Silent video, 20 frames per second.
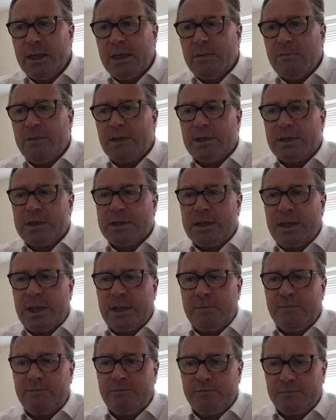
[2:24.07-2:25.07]
But
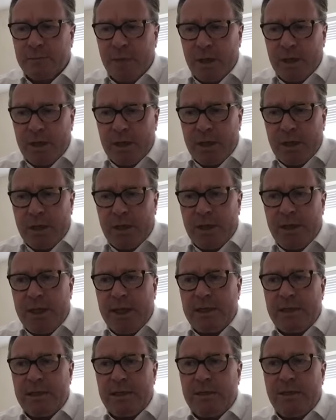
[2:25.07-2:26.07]

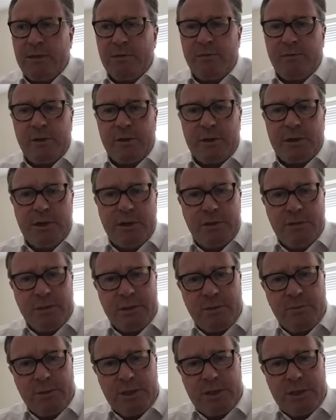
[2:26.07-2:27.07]
then you've got to do
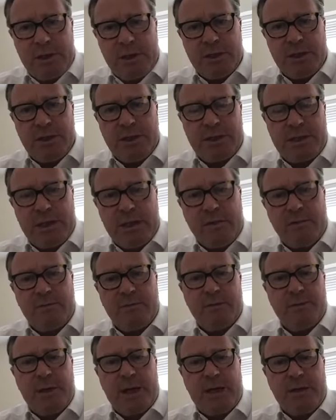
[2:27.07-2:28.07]
some research yourself
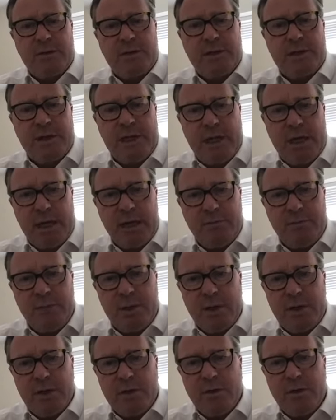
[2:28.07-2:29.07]
about
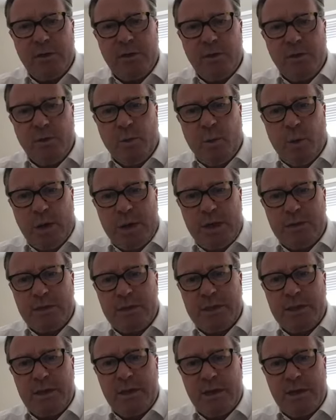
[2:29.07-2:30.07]
what else
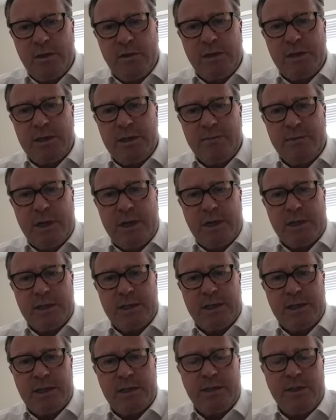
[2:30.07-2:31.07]
is going on in the
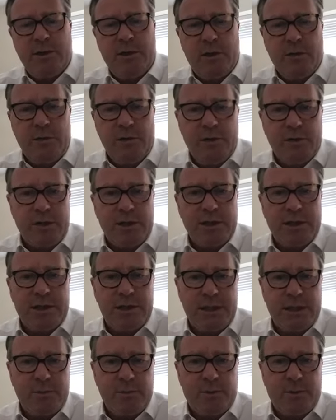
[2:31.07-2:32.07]
market. You can
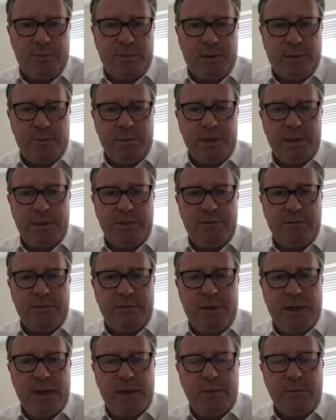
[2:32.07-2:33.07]
see what properties are
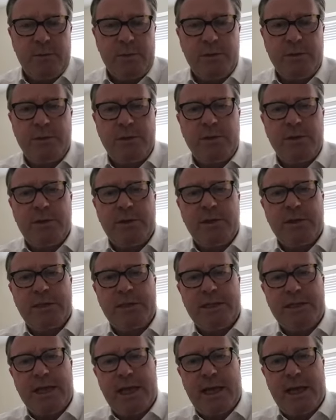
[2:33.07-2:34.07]
available, you can
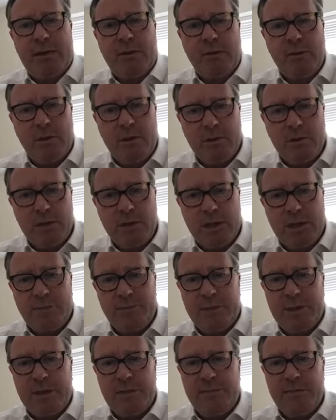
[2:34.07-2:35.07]
see how long they've
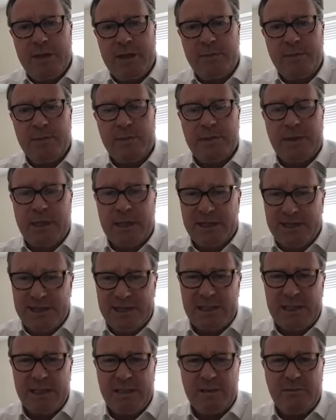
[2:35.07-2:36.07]
been available, and
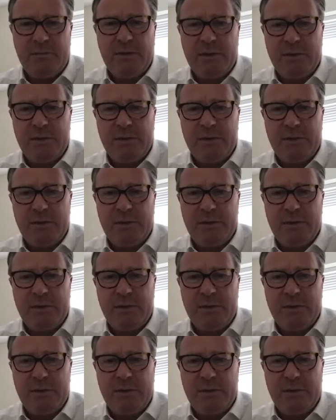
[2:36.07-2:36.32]
this is